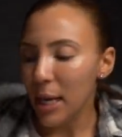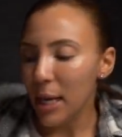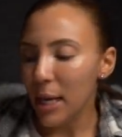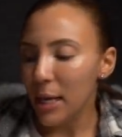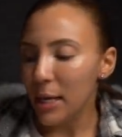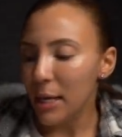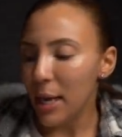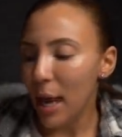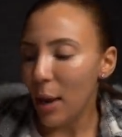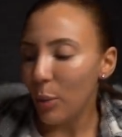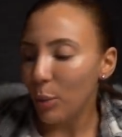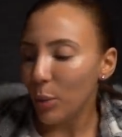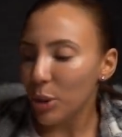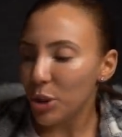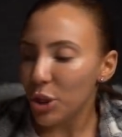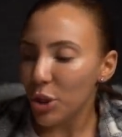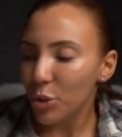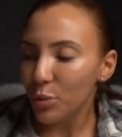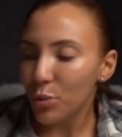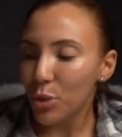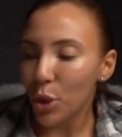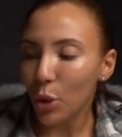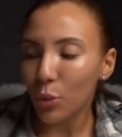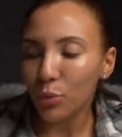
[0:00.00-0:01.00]
Now, what
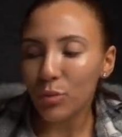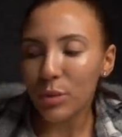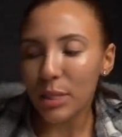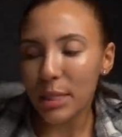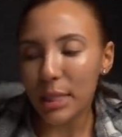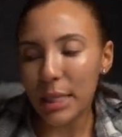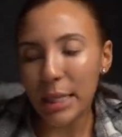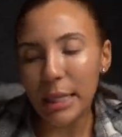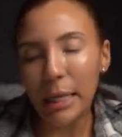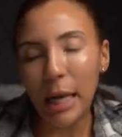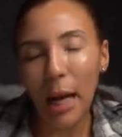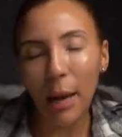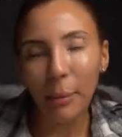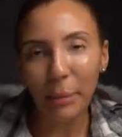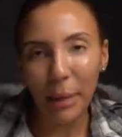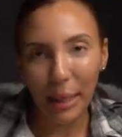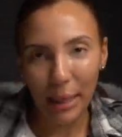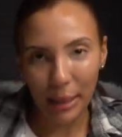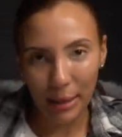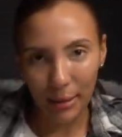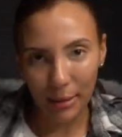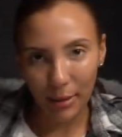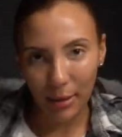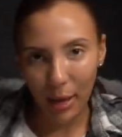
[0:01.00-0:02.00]
you don't see
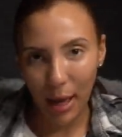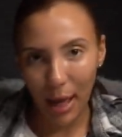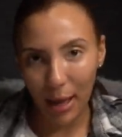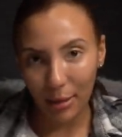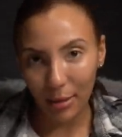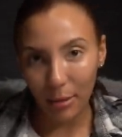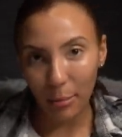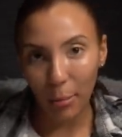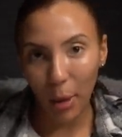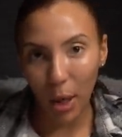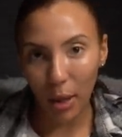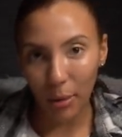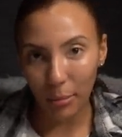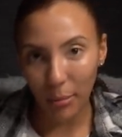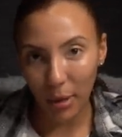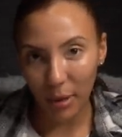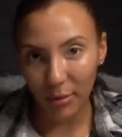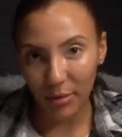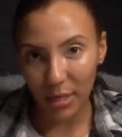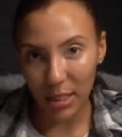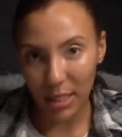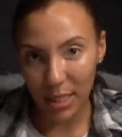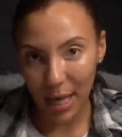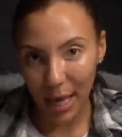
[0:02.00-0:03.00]
coming at the bottom
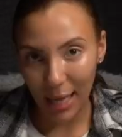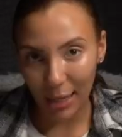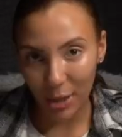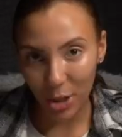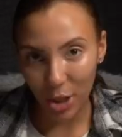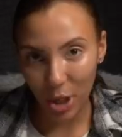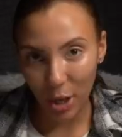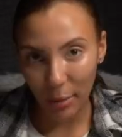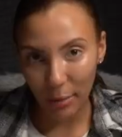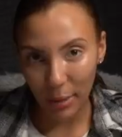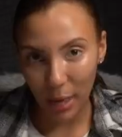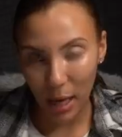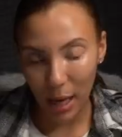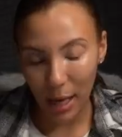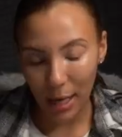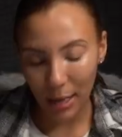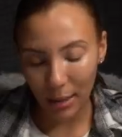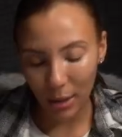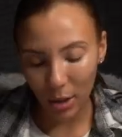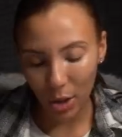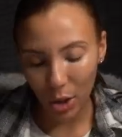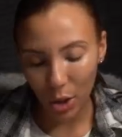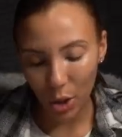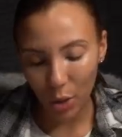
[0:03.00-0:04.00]
of the deck,
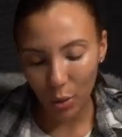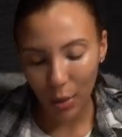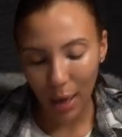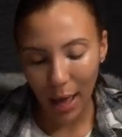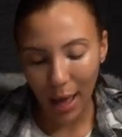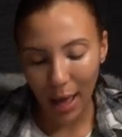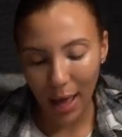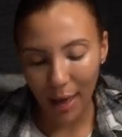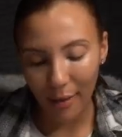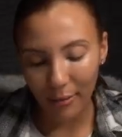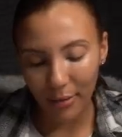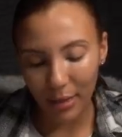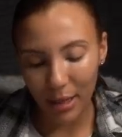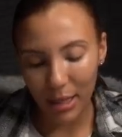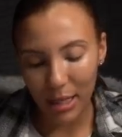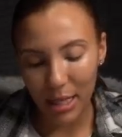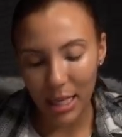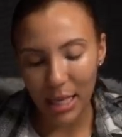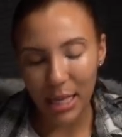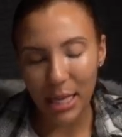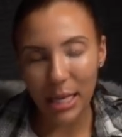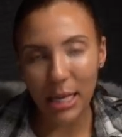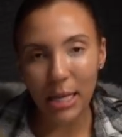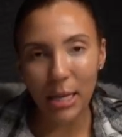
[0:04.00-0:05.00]
Gemini, you have
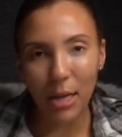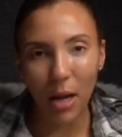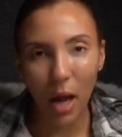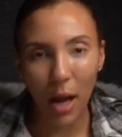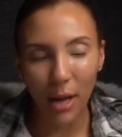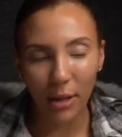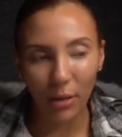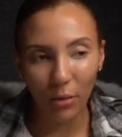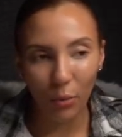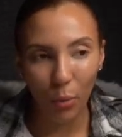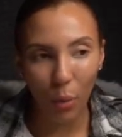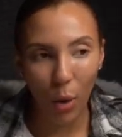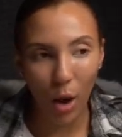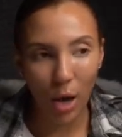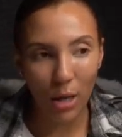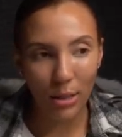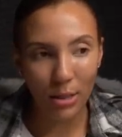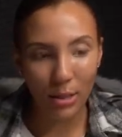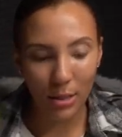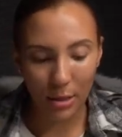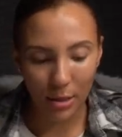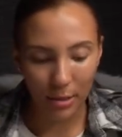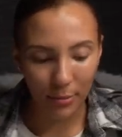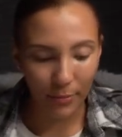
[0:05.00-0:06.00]
the Nine of
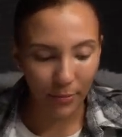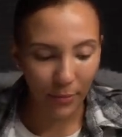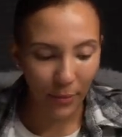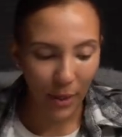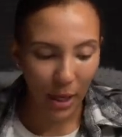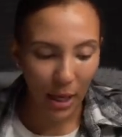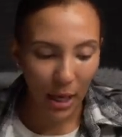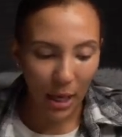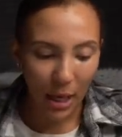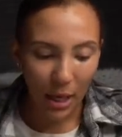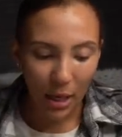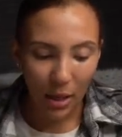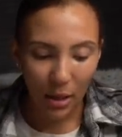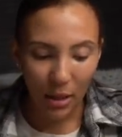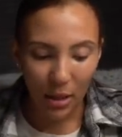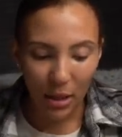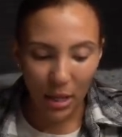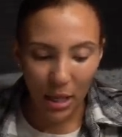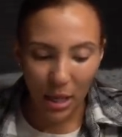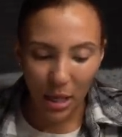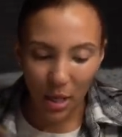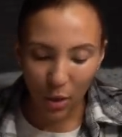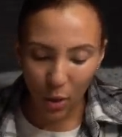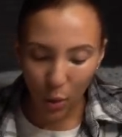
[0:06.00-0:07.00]
Wands,
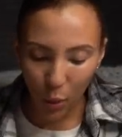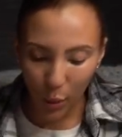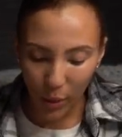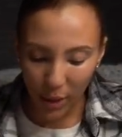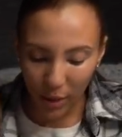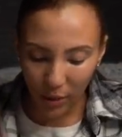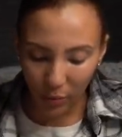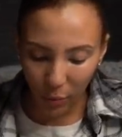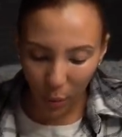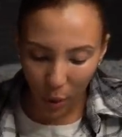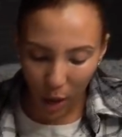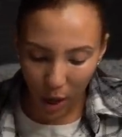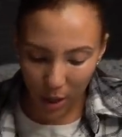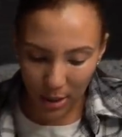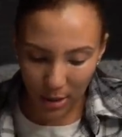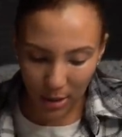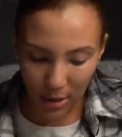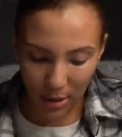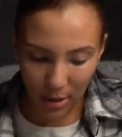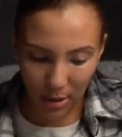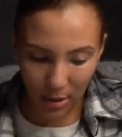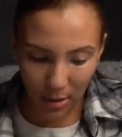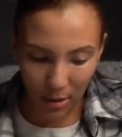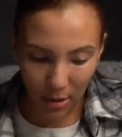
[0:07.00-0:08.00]
the Queen of
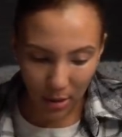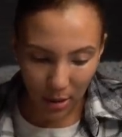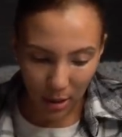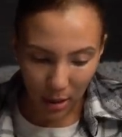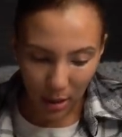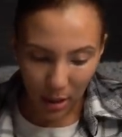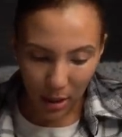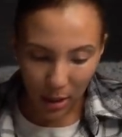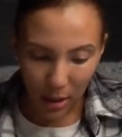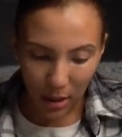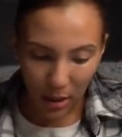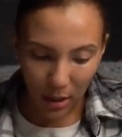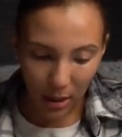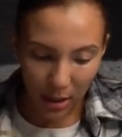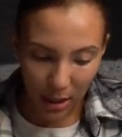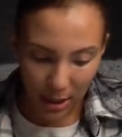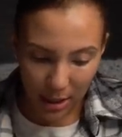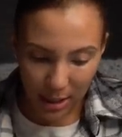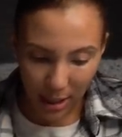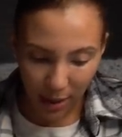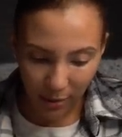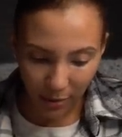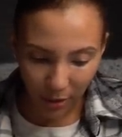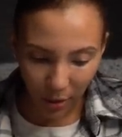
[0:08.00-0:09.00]
Wands, the
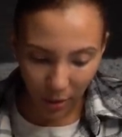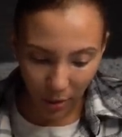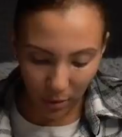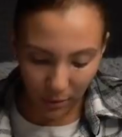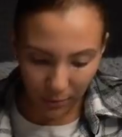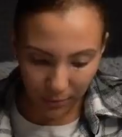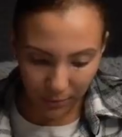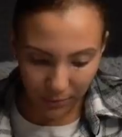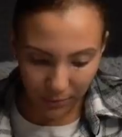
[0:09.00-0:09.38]
Devil,